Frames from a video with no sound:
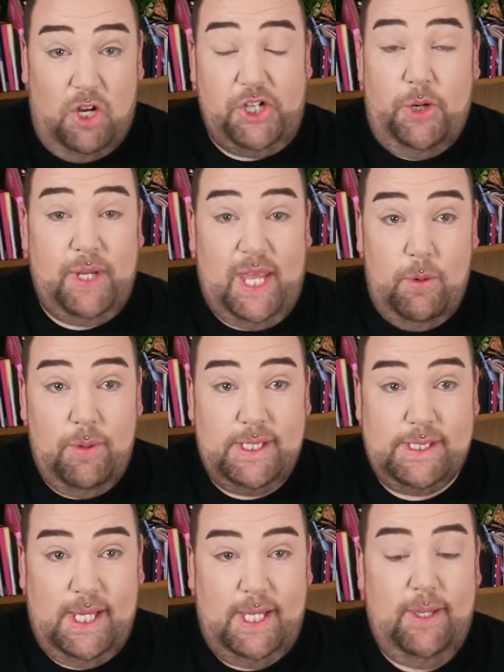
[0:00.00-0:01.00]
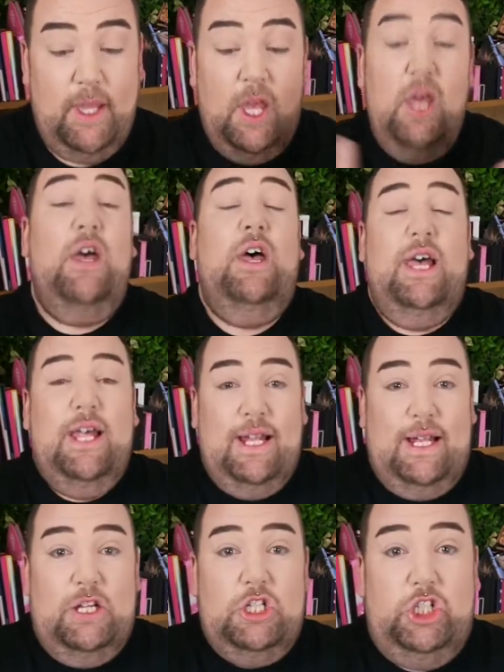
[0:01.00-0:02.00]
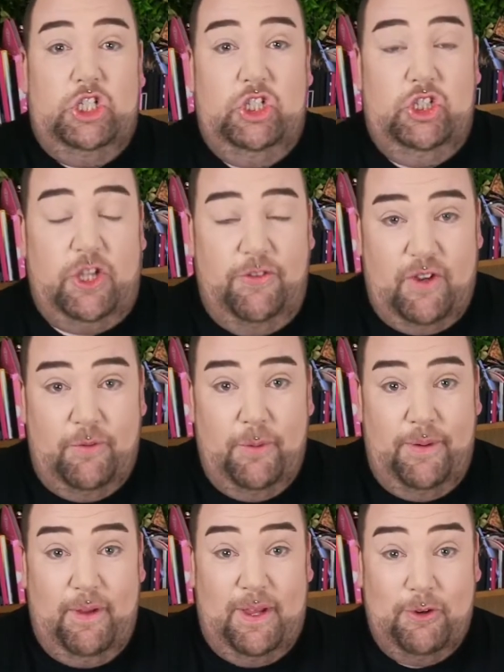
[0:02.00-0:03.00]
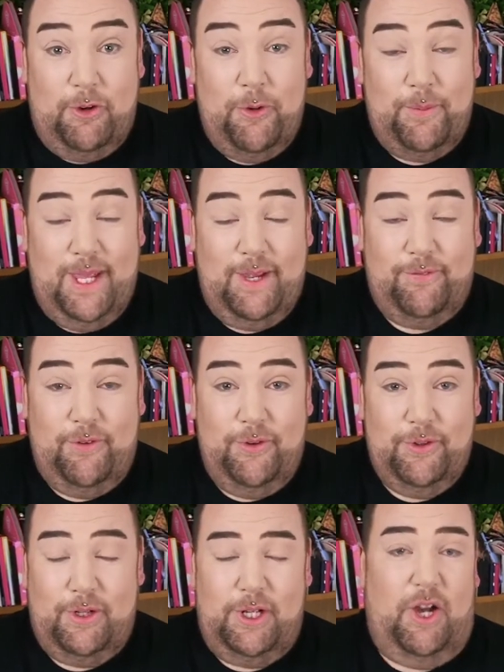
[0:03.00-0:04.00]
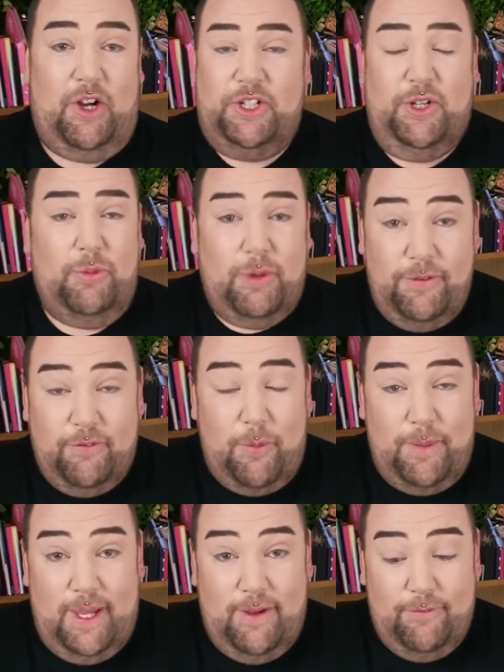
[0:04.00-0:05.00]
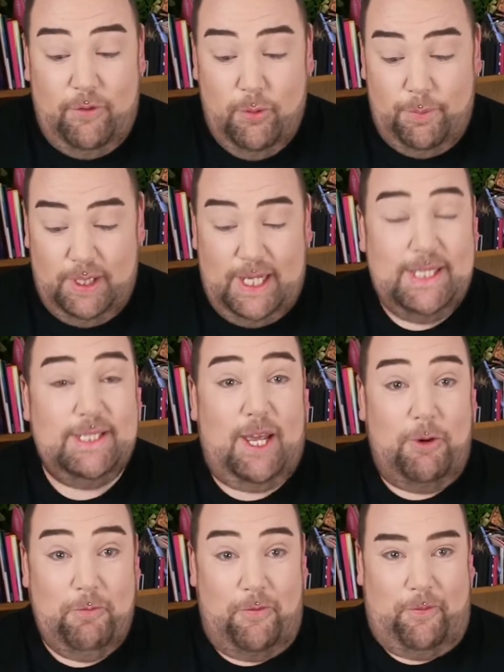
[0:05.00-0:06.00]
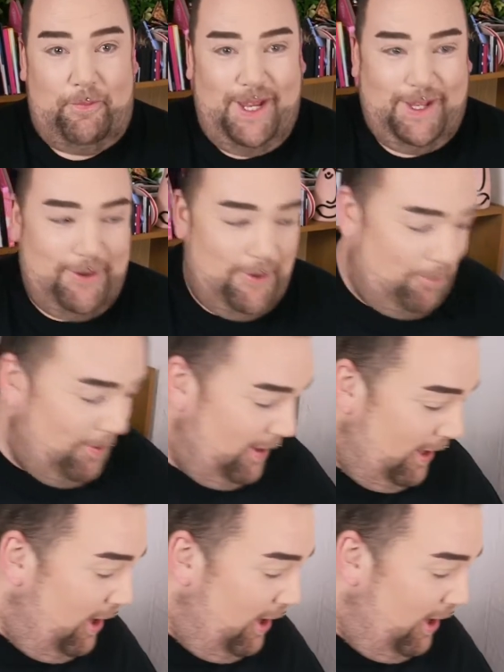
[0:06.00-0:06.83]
I don't care what you say. You can come here for, I don't know what you've come here for, but let's get on with makeup.